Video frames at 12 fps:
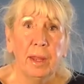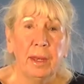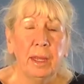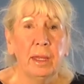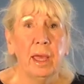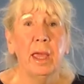
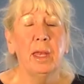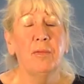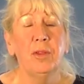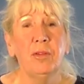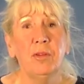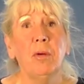And again,
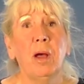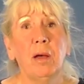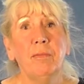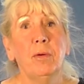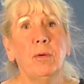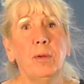if you do
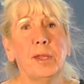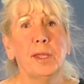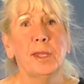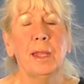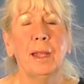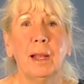have a horse
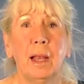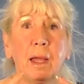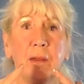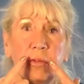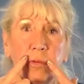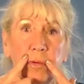that's
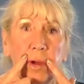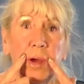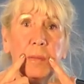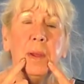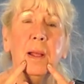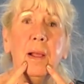inclined to
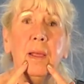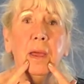rub